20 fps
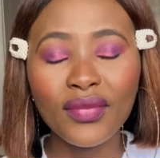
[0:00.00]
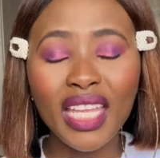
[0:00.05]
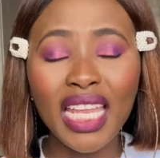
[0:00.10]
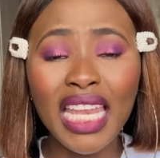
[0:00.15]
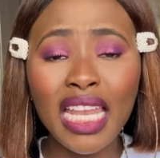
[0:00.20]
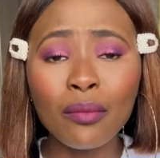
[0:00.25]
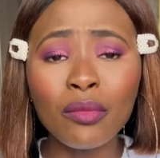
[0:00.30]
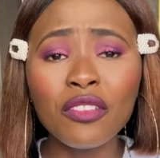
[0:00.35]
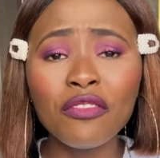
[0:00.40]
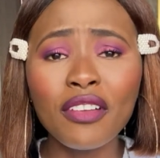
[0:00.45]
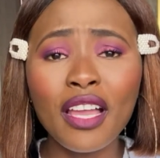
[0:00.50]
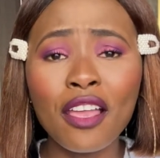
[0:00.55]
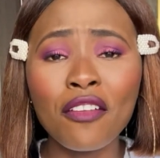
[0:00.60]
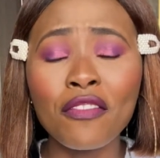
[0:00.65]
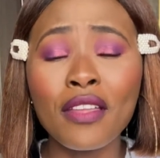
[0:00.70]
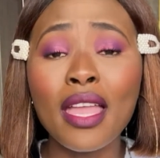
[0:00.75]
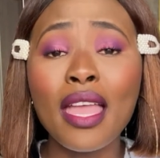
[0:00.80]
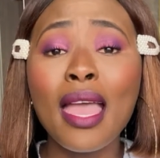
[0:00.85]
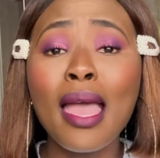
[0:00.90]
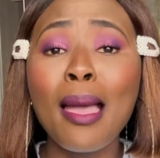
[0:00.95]
Number 5,
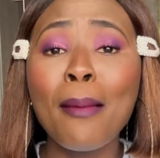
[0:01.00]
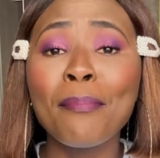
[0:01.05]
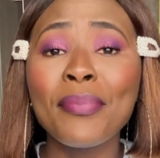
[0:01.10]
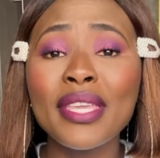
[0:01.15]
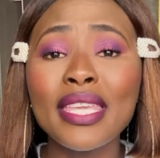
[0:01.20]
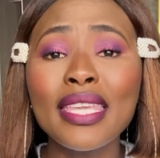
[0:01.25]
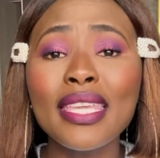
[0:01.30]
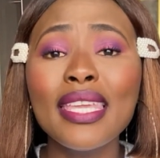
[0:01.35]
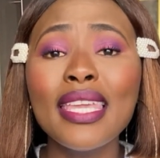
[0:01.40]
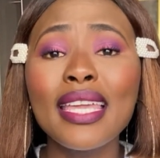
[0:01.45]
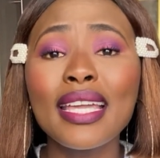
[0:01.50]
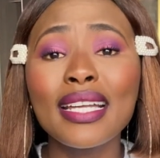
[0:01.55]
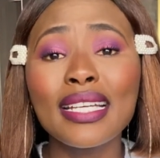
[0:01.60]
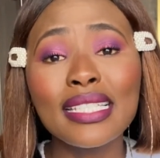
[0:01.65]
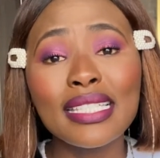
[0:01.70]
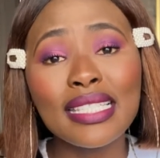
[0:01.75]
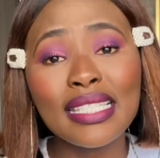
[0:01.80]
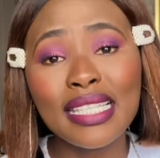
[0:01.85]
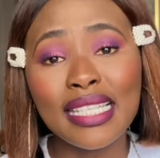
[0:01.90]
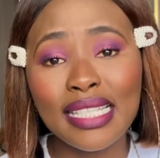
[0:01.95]
be
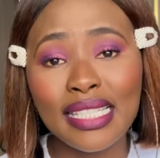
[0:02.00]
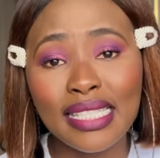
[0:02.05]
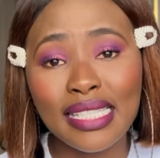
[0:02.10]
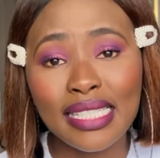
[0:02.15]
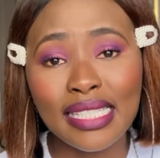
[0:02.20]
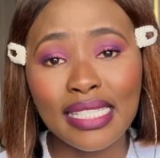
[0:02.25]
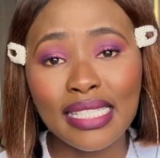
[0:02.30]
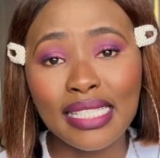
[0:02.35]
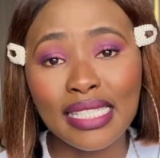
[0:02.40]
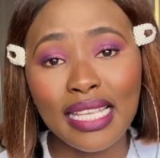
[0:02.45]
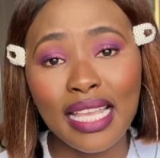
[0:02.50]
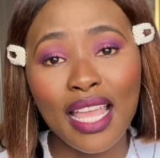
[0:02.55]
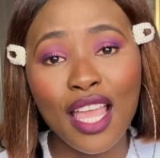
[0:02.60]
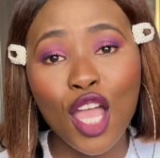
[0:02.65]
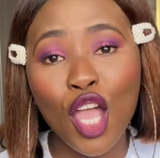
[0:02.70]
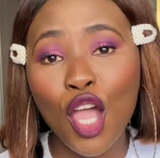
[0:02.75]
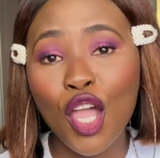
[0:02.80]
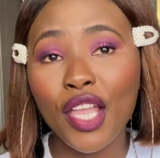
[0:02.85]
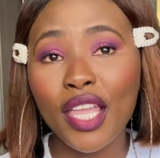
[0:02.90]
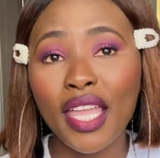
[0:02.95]
consistent.
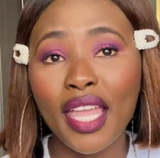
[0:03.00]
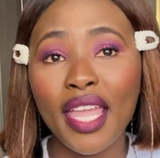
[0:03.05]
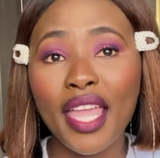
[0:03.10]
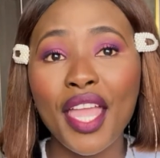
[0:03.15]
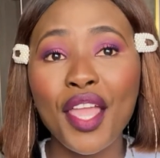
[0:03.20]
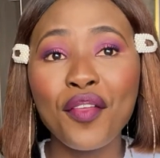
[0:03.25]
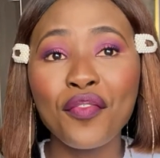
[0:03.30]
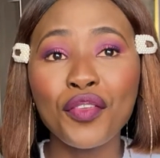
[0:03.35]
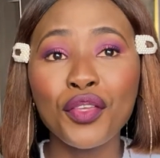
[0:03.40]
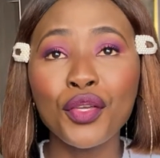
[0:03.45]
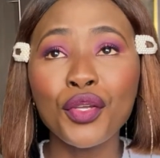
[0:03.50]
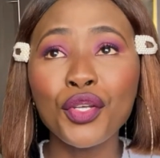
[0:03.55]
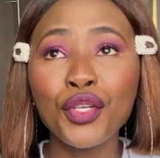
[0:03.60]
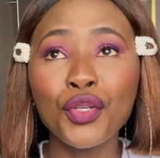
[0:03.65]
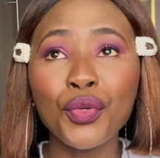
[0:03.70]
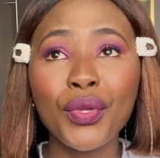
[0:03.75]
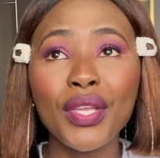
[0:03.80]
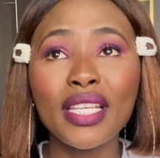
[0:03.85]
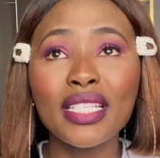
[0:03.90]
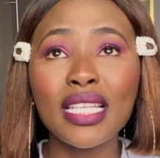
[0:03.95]
Okay, if you're
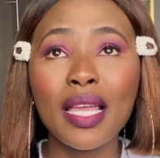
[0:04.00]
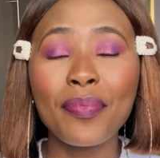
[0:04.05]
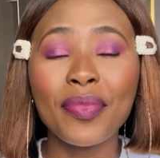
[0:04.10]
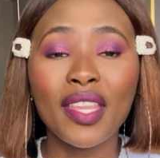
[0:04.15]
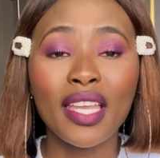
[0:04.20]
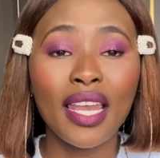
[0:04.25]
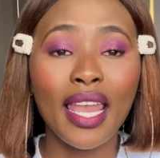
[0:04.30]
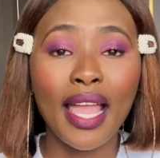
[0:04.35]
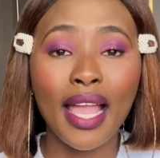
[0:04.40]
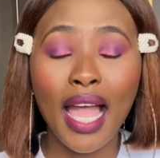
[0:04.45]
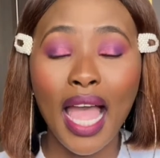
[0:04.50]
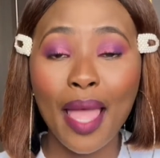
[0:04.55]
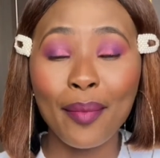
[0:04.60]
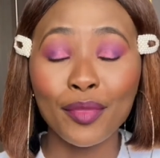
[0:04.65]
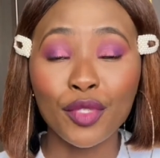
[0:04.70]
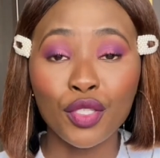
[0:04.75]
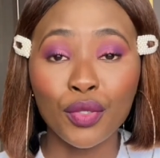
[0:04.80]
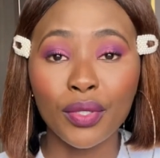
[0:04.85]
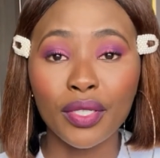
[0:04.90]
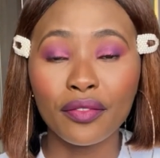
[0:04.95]
doing something like
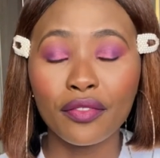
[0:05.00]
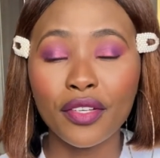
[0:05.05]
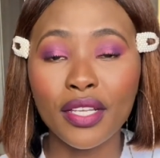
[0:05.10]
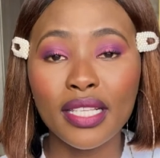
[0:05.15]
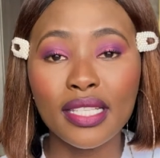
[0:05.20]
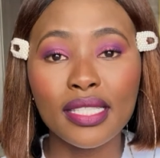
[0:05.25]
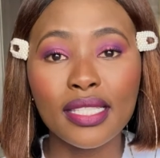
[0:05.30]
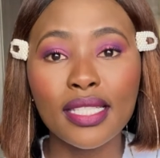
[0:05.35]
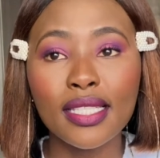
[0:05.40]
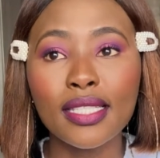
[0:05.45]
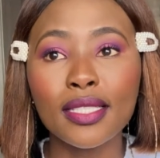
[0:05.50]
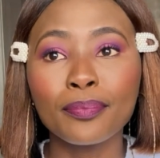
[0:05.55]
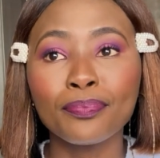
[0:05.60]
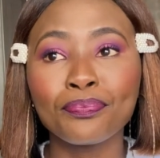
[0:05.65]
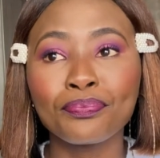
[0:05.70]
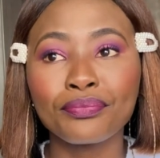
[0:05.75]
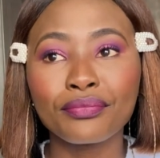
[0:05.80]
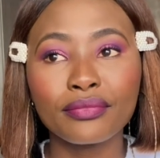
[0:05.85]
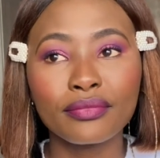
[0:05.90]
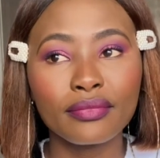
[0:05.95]
I'm doing, for instance,
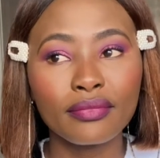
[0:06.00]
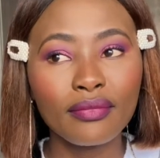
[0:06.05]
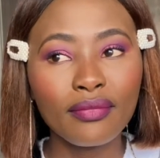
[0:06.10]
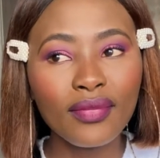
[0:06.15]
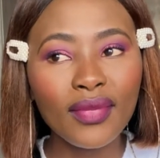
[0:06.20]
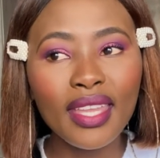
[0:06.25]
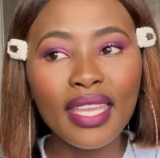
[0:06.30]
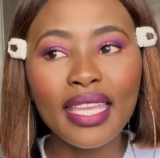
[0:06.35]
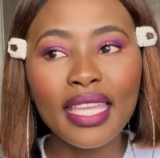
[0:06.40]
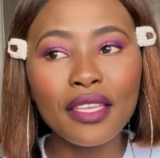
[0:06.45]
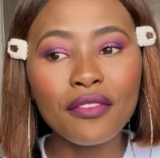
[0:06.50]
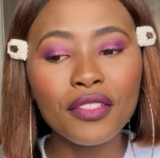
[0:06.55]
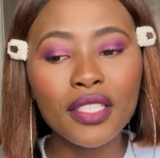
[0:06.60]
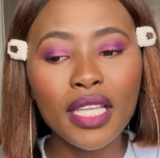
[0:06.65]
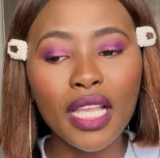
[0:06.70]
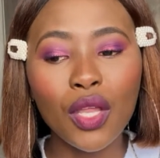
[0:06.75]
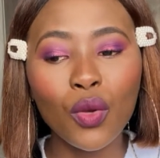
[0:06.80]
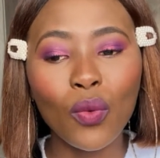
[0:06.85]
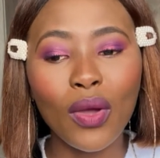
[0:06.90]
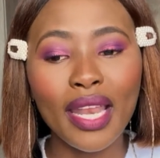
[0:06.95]

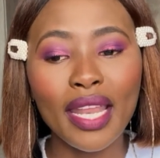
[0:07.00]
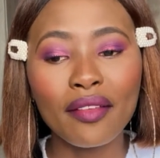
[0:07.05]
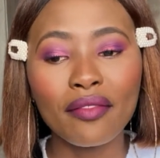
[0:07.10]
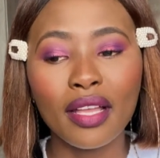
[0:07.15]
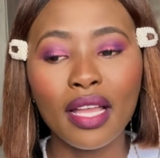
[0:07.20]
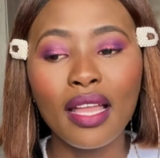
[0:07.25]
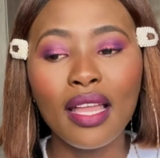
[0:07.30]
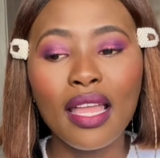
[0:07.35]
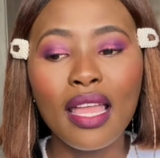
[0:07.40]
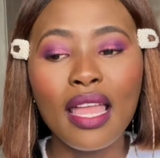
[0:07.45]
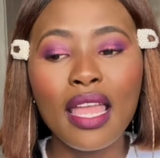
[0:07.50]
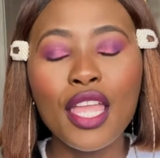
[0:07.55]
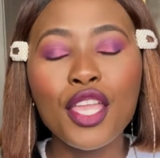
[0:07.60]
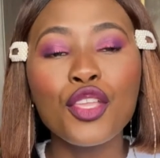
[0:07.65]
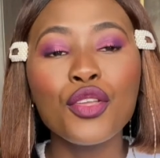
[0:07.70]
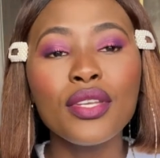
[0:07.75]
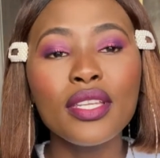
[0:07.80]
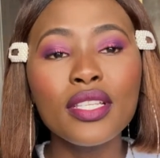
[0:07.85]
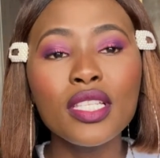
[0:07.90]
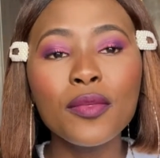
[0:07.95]
gifting and whatever,
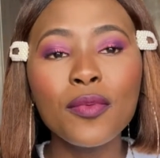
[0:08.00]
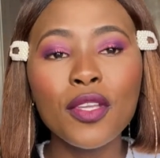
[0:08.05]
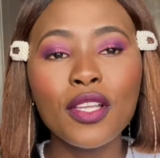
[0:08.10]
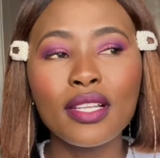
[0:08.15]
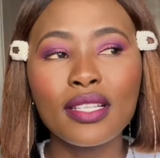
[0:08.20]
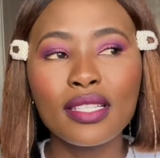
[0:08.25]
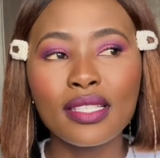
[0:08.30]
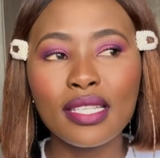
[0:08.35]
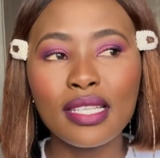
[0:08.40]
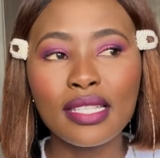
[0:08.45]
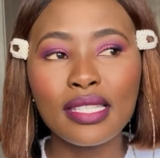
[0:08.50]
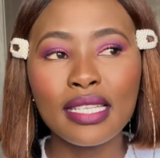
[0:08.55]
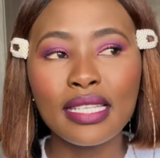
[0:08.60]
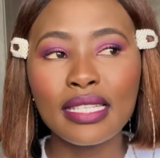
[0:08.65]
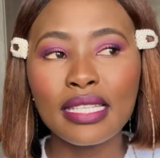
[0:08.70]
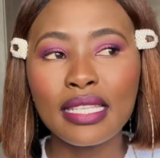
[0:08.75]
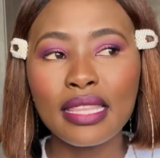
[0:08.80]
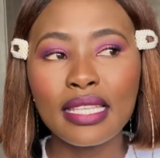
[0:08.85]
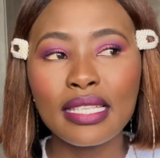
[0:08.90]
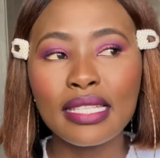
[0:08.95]
you need to be
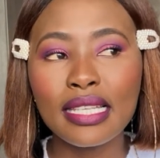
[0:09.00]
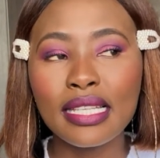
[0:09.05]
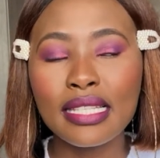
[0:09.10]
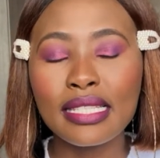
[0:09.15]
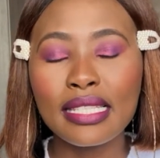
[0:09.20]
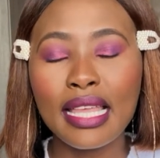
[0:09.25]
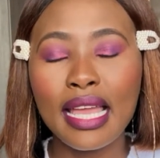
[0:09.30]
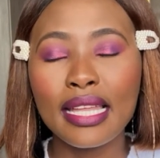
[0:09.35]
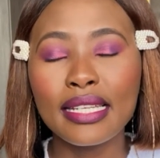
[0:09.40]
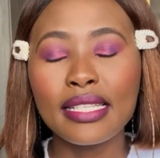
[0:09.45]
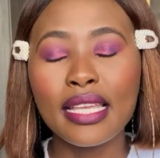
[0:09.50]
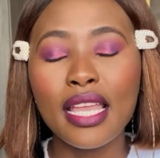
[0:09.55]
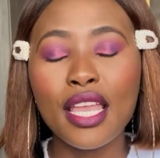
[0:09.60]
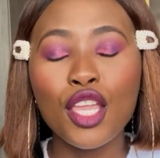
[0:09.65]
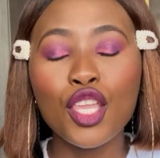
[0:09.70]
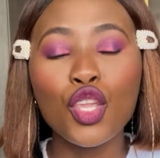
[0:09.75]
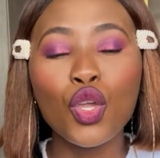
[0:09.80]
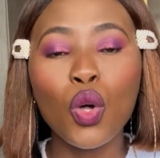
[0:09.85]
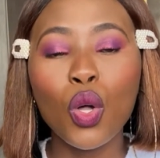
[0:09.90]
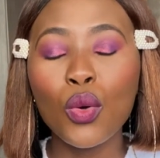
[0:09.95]
consistent in the sense that
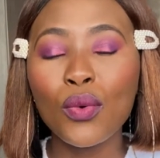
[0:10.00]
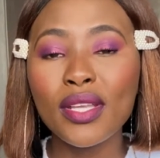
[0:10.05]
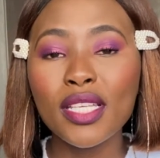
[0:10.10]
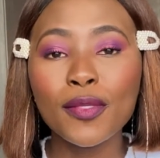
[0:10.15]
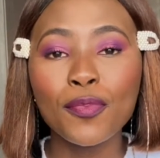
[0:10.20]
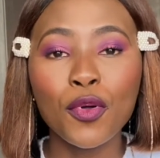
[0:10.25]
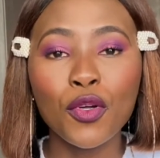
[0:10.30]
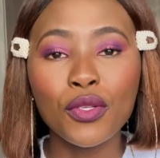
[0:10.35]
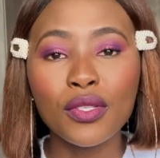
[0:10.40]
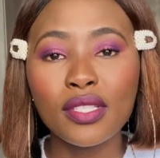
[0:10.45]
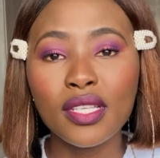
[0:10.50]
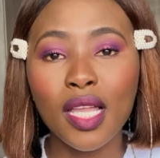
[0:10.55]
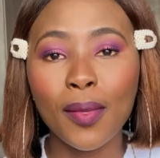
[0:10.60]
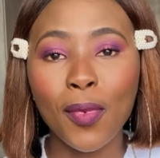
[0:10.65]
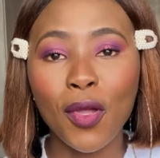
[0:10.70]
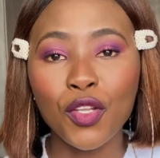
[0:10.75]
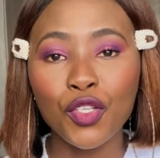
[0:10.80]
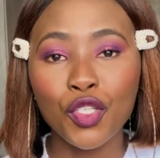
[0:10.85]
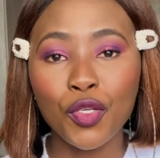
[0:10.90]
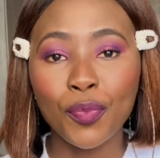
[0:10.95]
you're always posting
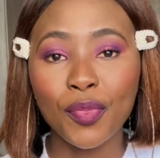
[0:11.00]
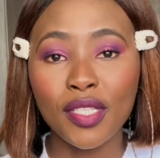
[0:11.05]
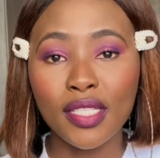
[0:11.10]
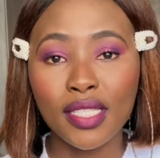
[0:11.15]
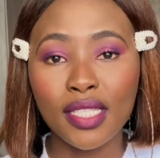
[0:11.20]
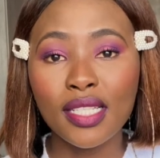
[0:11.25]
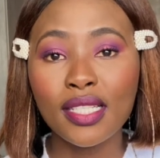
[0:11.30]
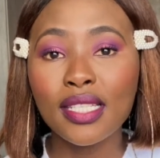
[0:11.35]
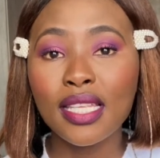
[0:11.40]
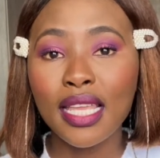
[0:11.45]
about your business.